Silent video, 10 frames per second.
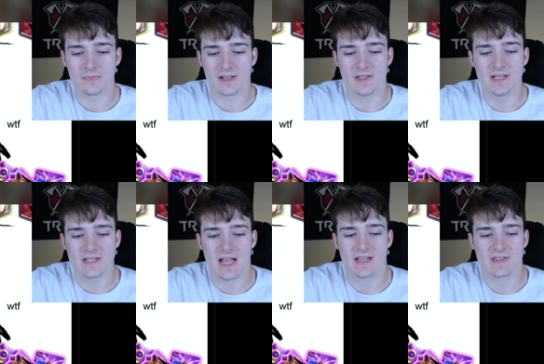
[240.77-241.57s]
the
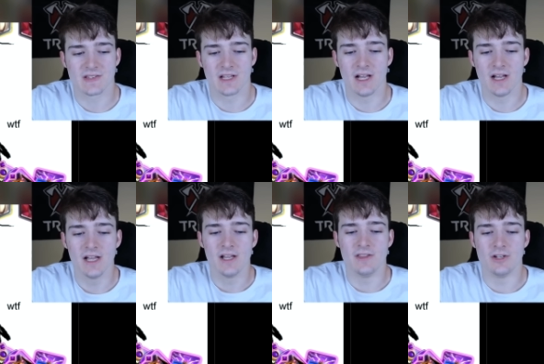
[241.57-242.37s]

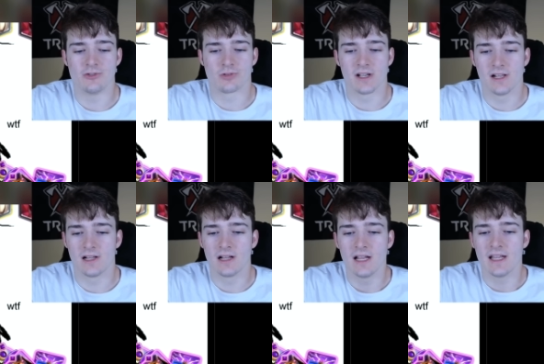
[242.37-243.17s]
Tesla, the
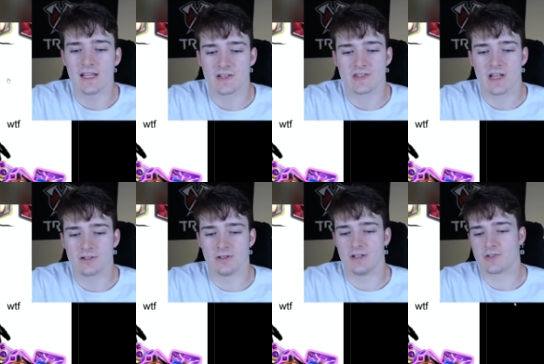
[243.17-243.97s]
drill,
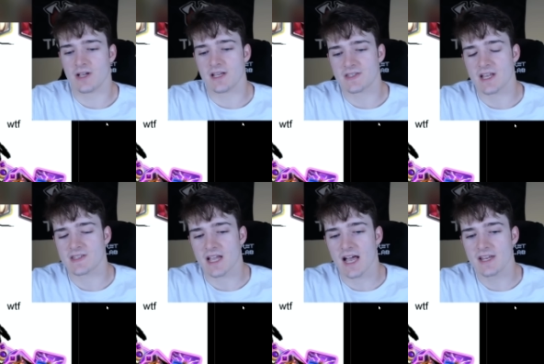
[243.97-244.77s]
etc. So I guess
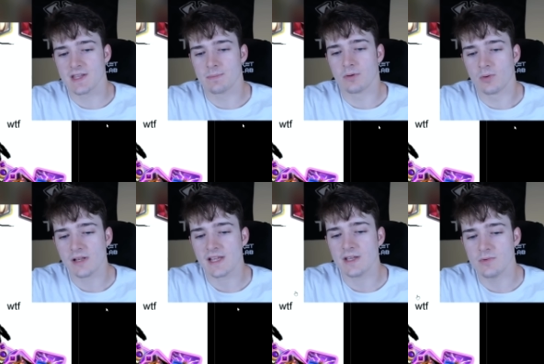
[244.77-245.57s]
that's kind of the
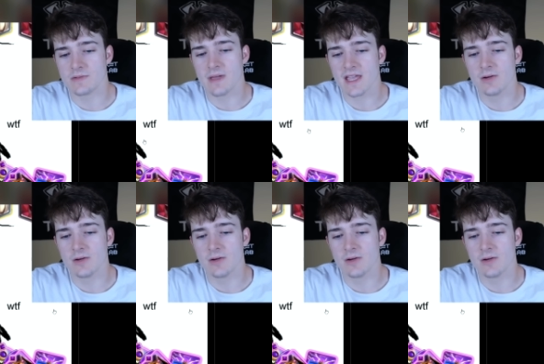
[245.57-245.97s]
point he was making